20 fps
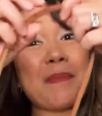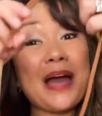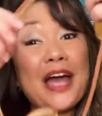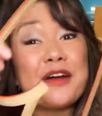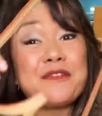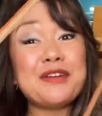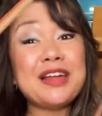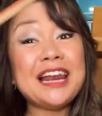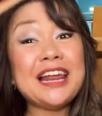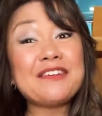I
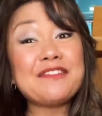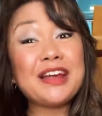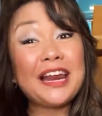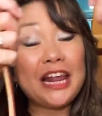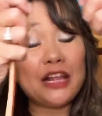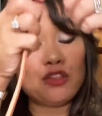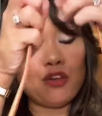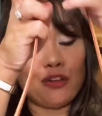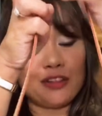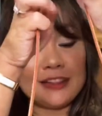really
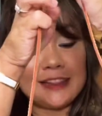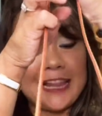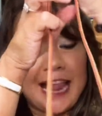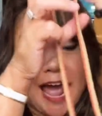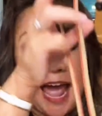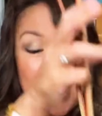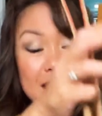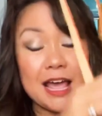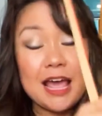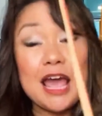don't
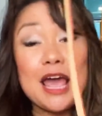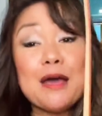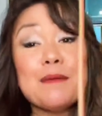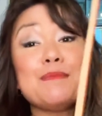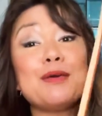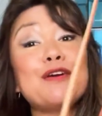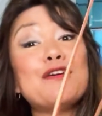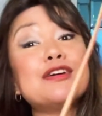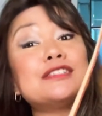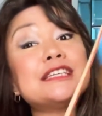like,
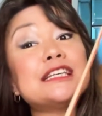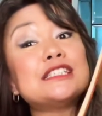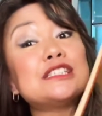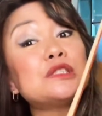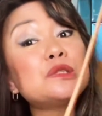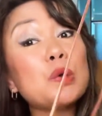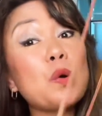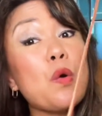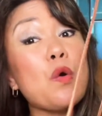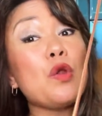because it's
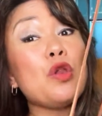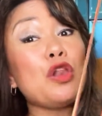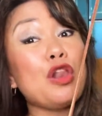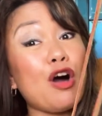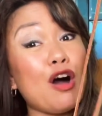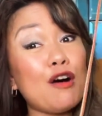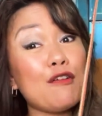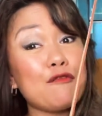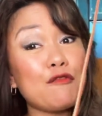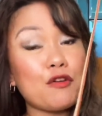too
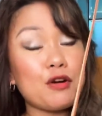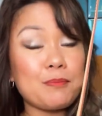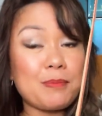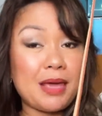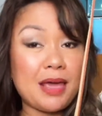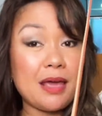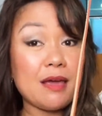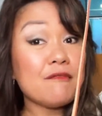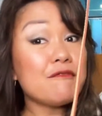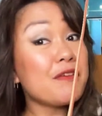long for
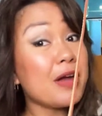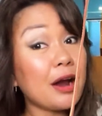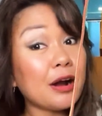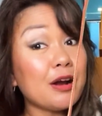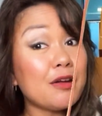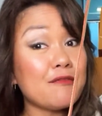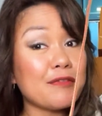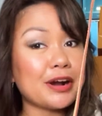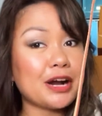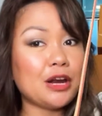me,
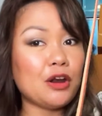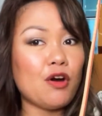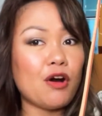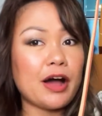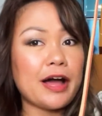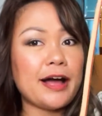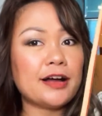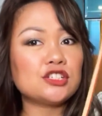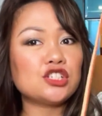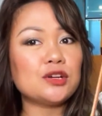very long
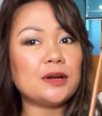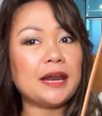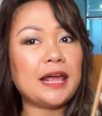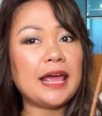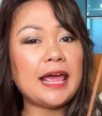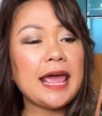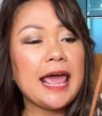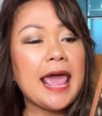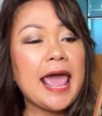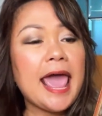
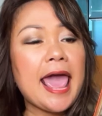actually.